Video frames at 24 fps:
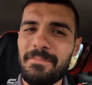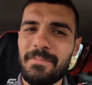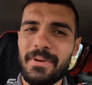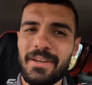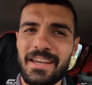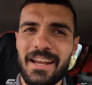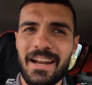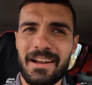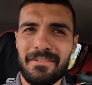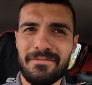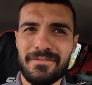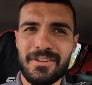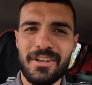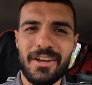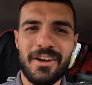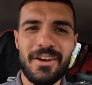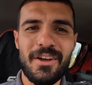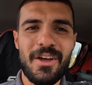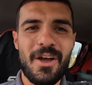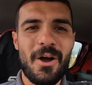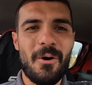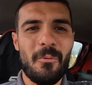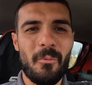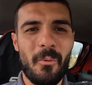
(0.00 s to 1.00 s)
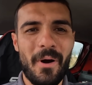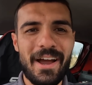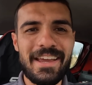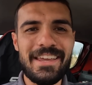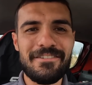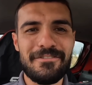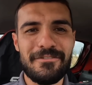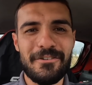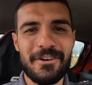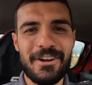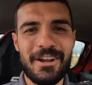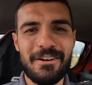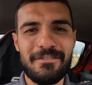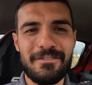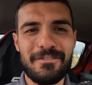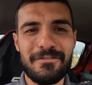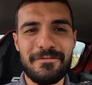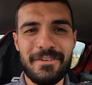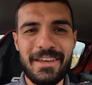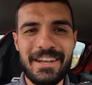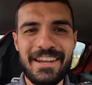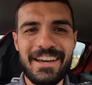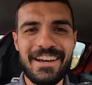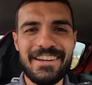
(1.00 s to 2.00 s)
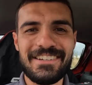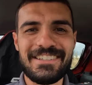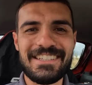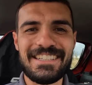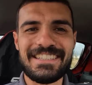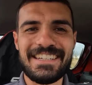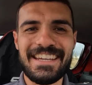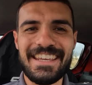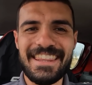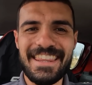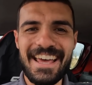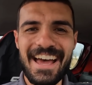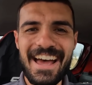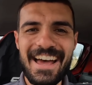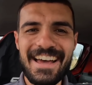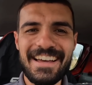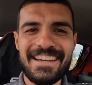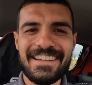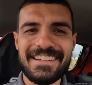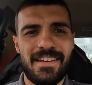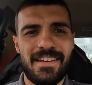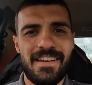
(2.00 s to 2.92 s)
but you have to wait for another video to see that.